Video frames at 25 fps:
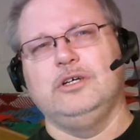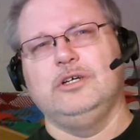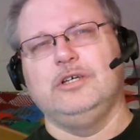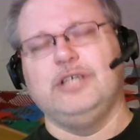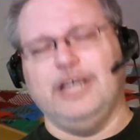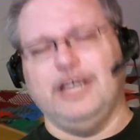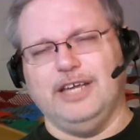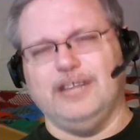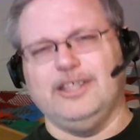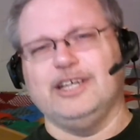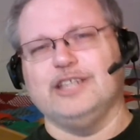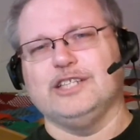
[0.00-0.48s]

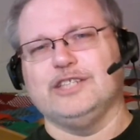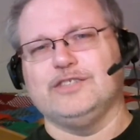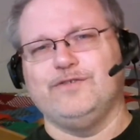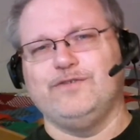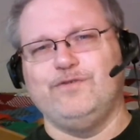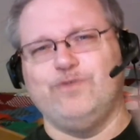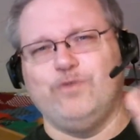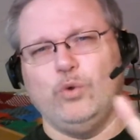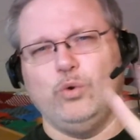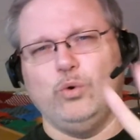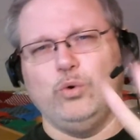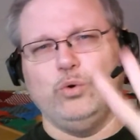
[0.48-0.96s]
Yeah, I think it's
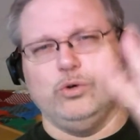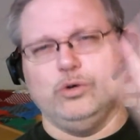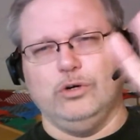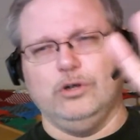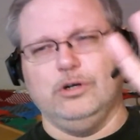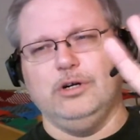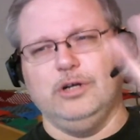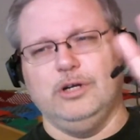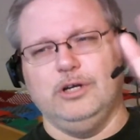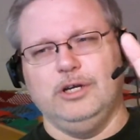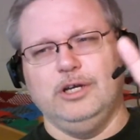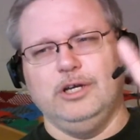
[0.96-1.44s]

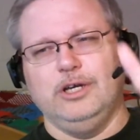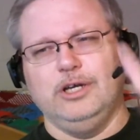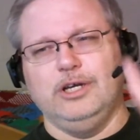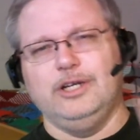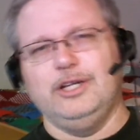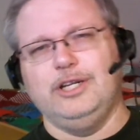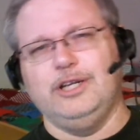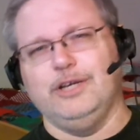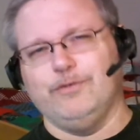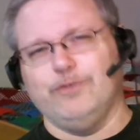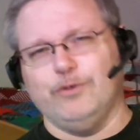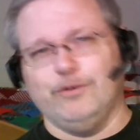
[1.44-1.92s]
4
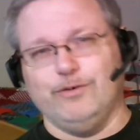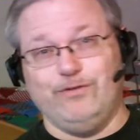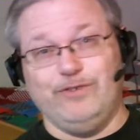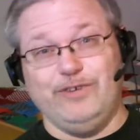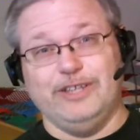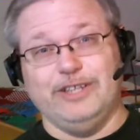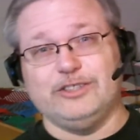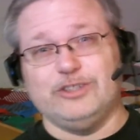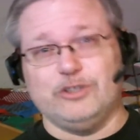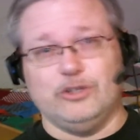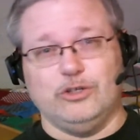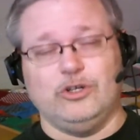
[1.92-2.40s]
different
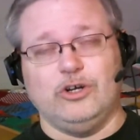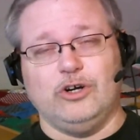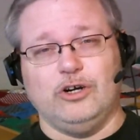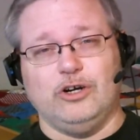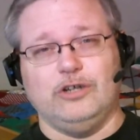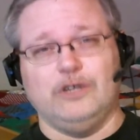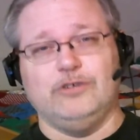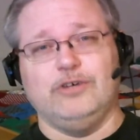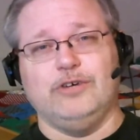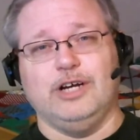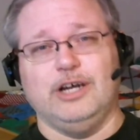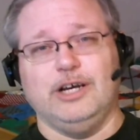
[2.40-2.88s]
physical
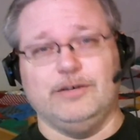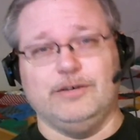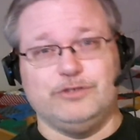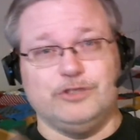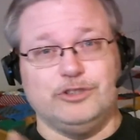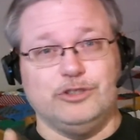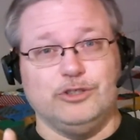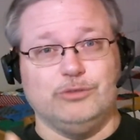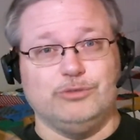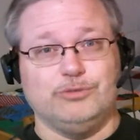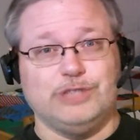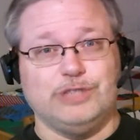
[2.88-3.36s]
hard drives.
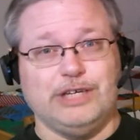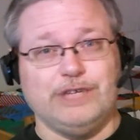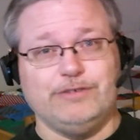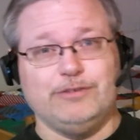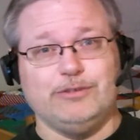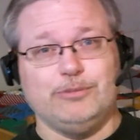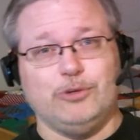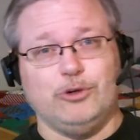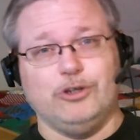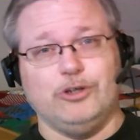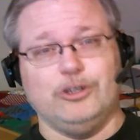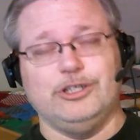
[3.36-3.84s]
So
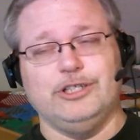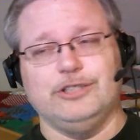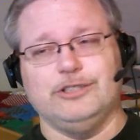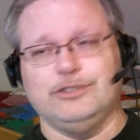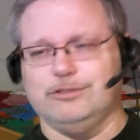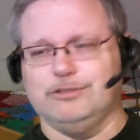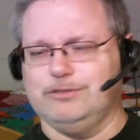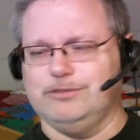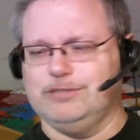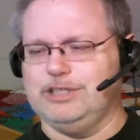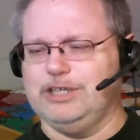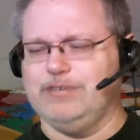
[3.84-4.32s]
7
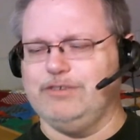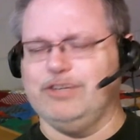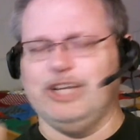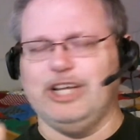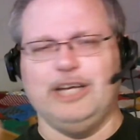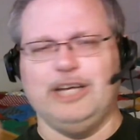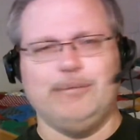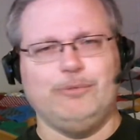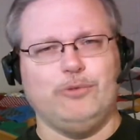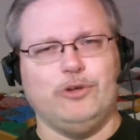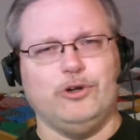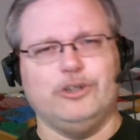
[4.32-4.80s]
partitions,
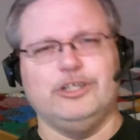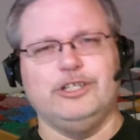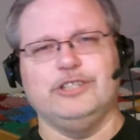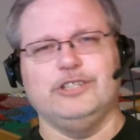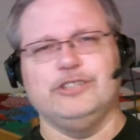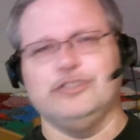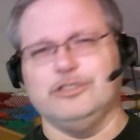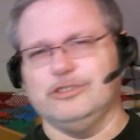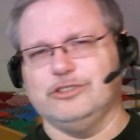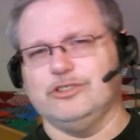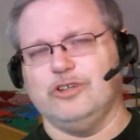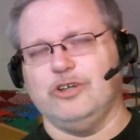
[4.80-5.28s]
8
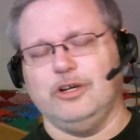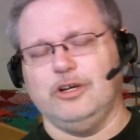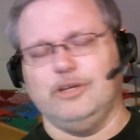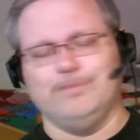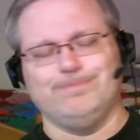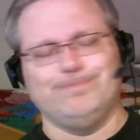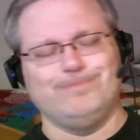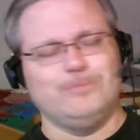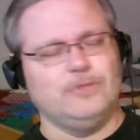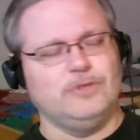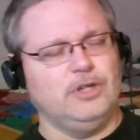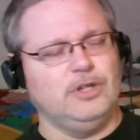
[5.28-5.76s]
partitions
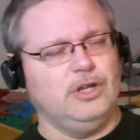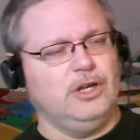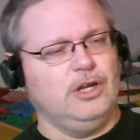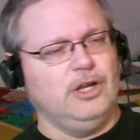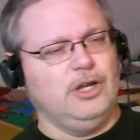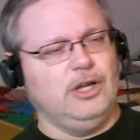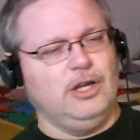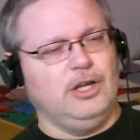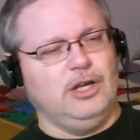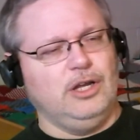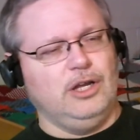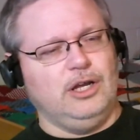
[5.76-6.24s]
on
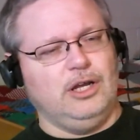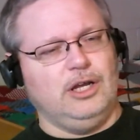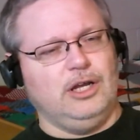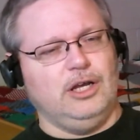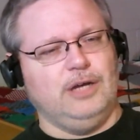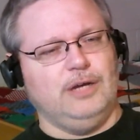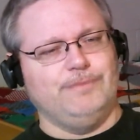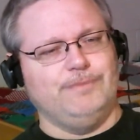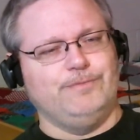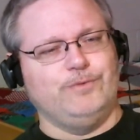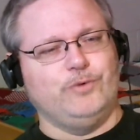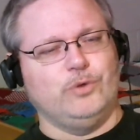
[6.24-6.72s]

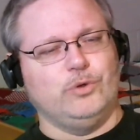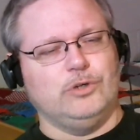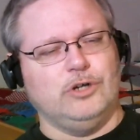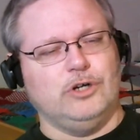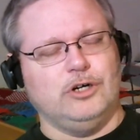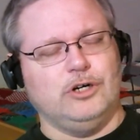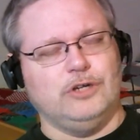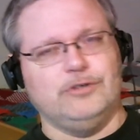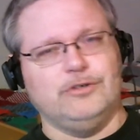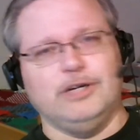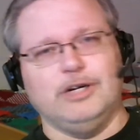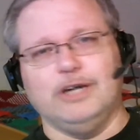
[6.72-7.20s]
4
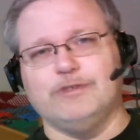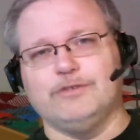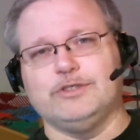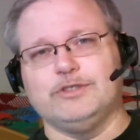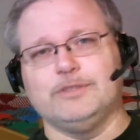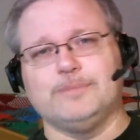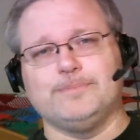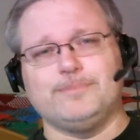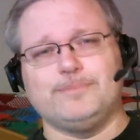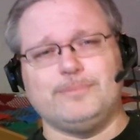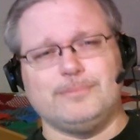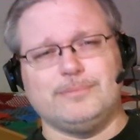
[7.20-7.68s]
hard drives.